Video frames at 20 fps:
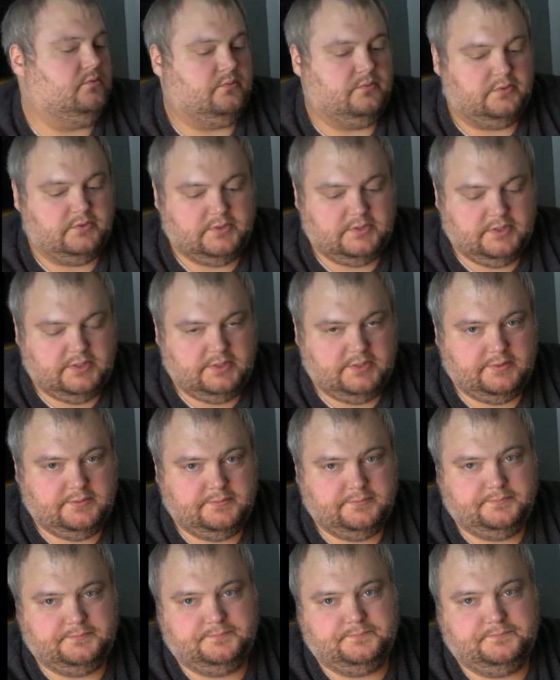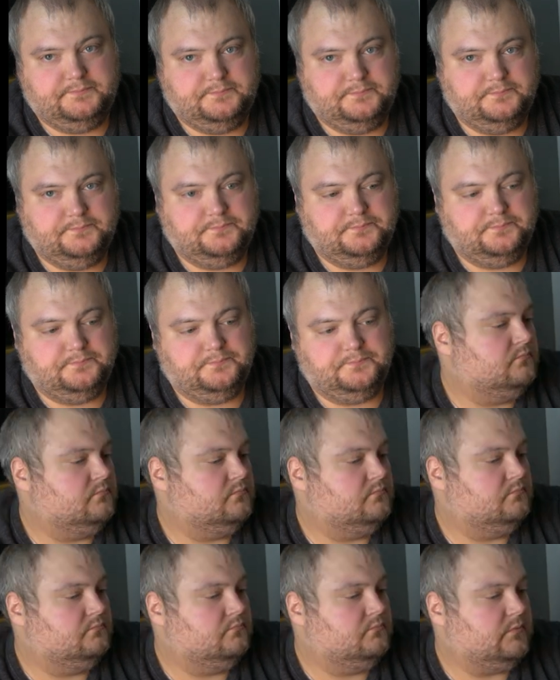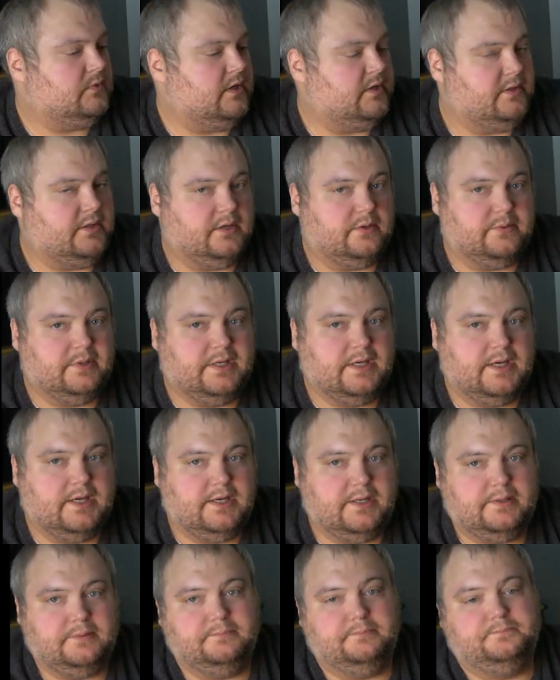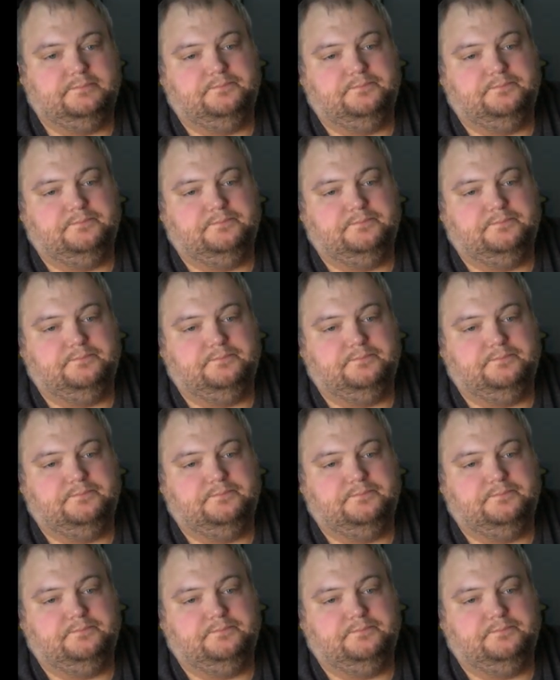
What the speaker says: We'll see. I think we got it.